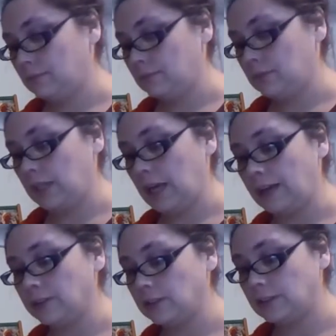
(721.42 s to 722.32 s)
See,
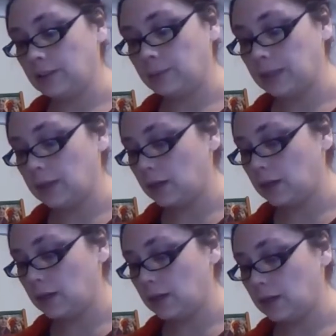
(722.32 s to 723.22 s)
I just stick them in
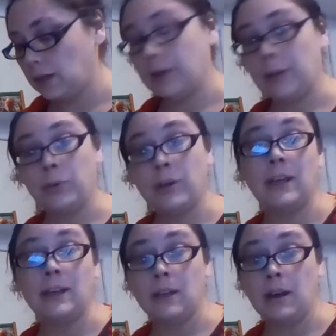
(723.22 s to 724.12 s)
there when I'm
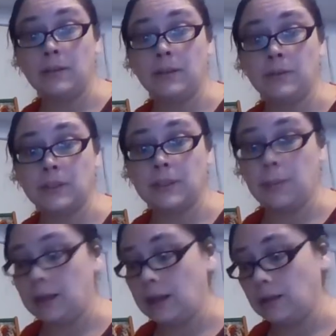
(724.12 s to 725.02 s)
preheating the oven for
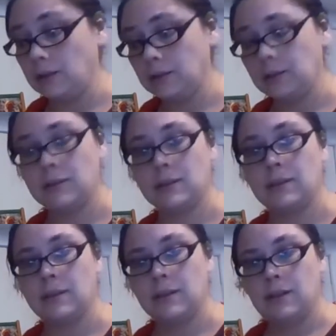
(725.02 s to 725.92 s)
something
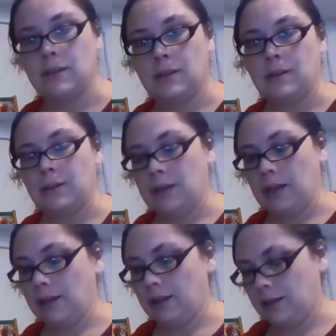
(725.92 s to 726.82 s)
else.
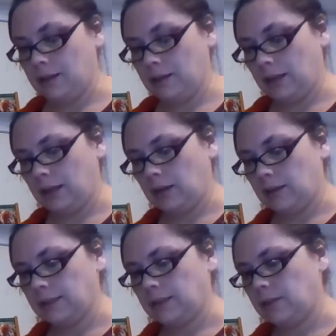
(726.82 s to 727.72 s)
And they get all
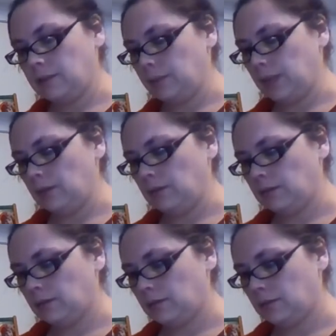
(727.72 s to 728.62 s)
nice and crispy.
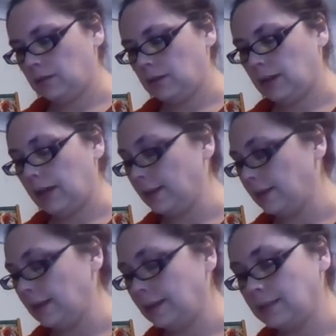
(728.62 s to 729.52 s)
And the
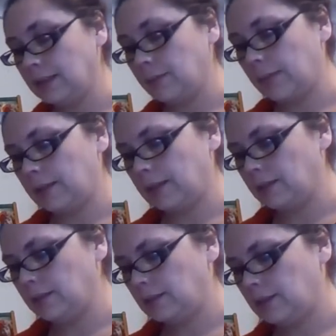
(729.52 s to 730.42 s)
nice thing about
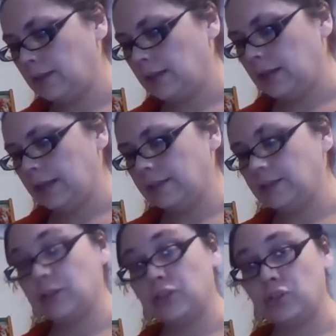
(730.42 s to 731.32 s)
this is they're
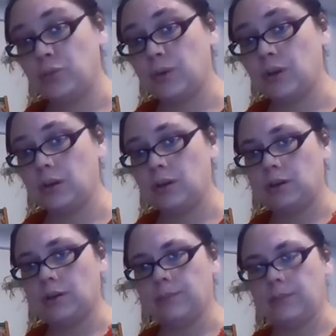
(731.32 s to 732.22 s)
super,
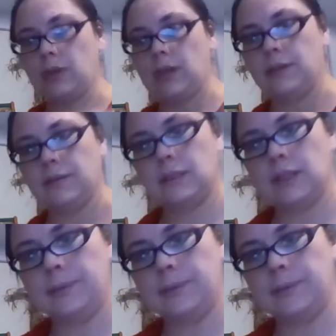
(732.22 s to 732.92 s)
oh, you can't even see.